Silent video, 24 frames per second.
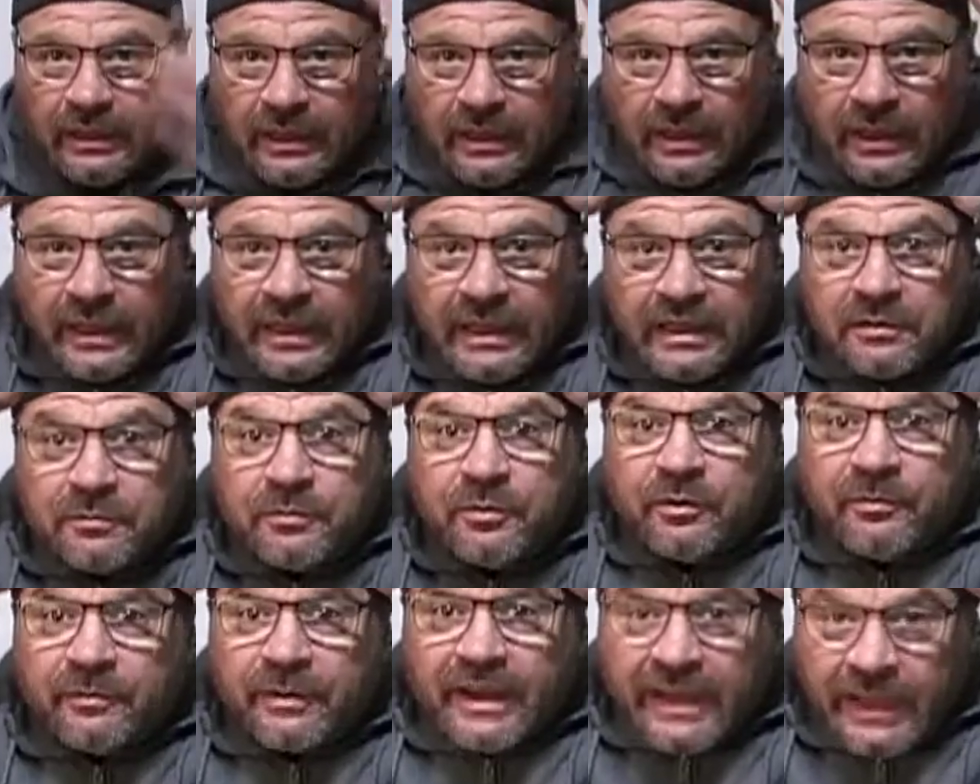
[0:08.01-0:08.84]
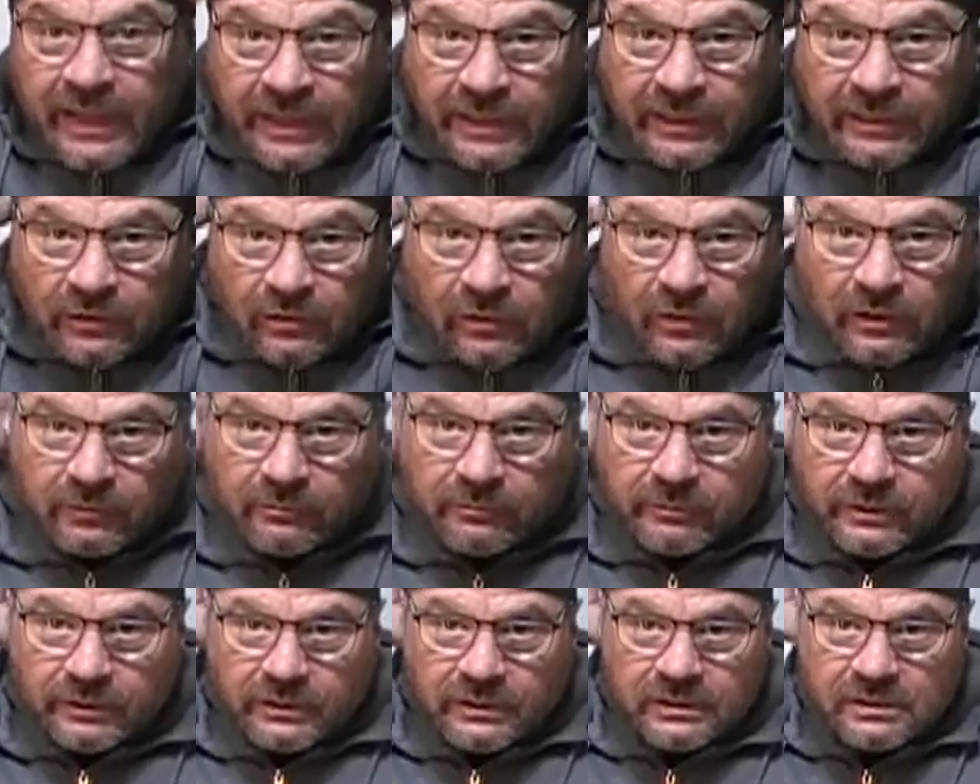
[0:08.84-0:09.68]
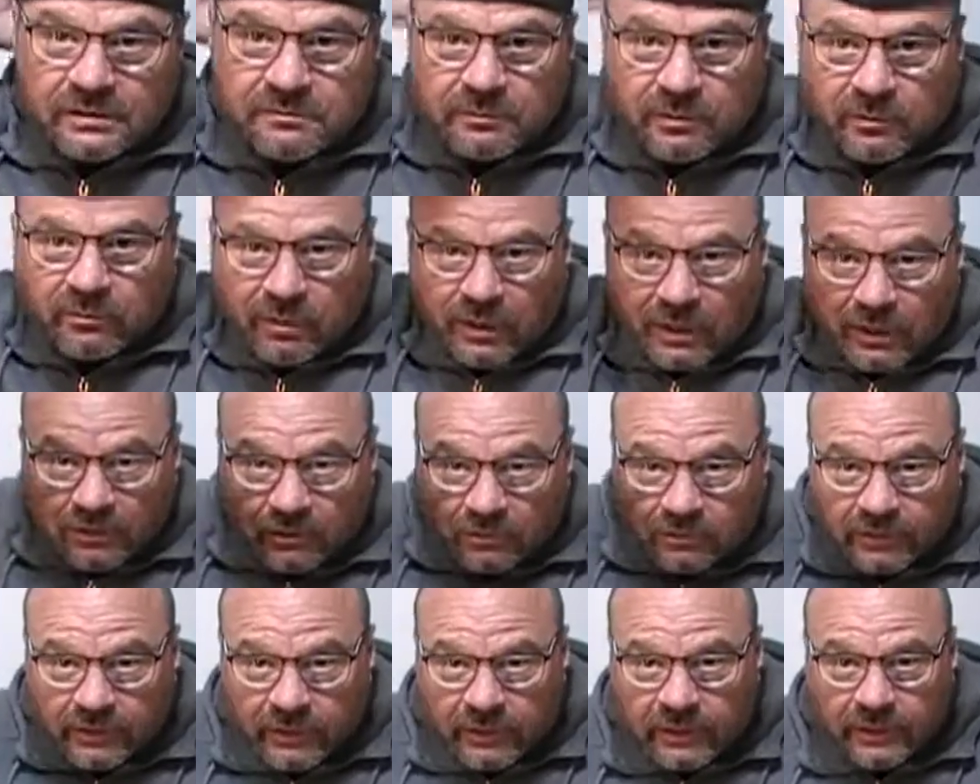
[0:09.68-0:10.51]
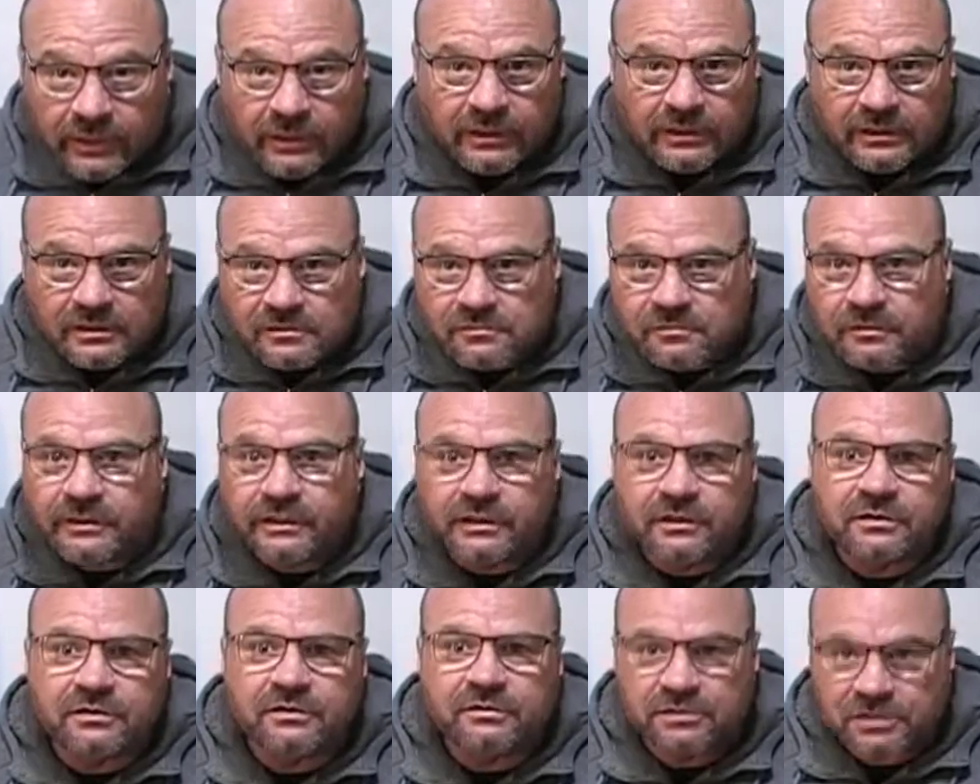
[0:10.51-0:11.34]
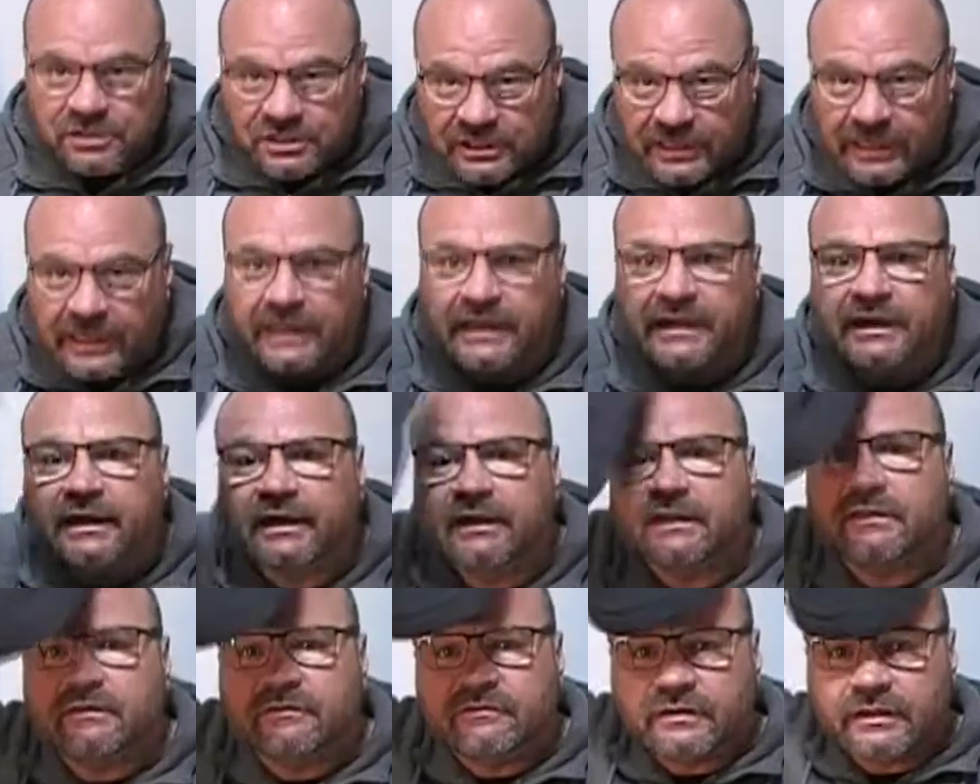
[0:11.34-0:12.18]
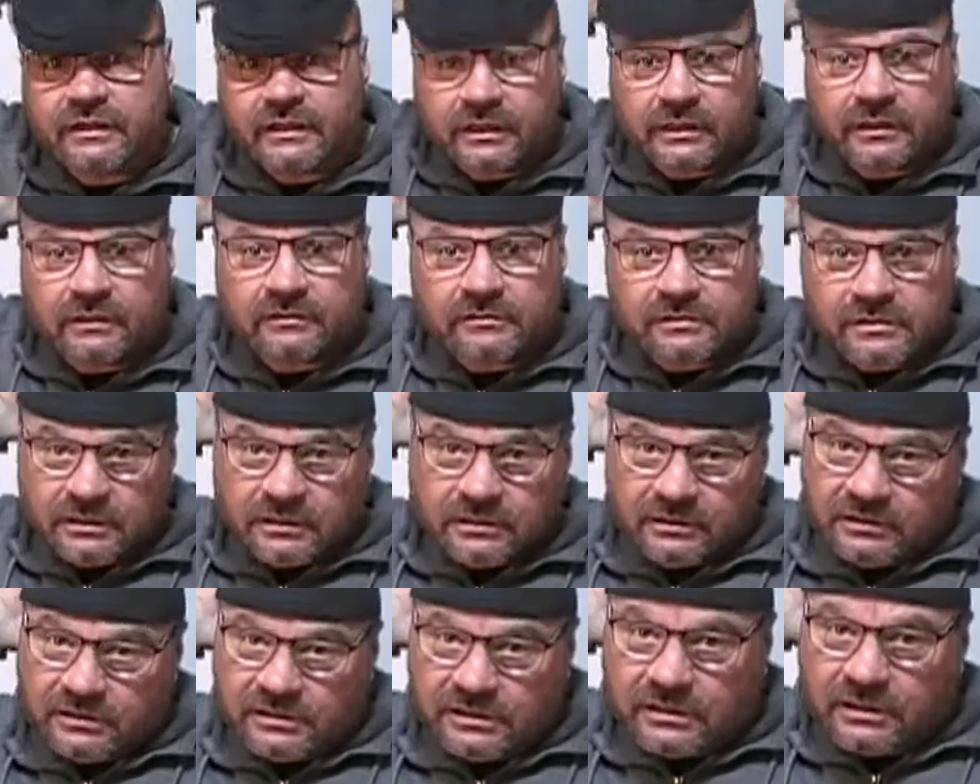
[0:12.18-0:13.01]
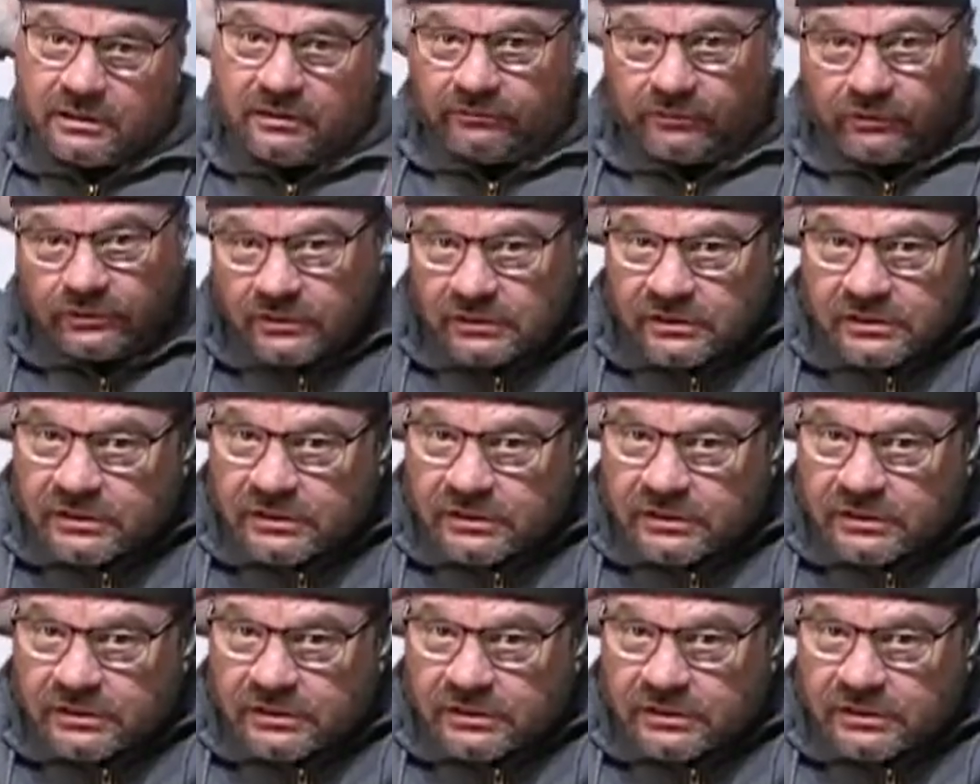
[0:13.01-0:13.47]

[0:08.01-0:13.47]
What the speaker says: I had to put my hat on because my bald head is way too shiny in the videos I've discovered.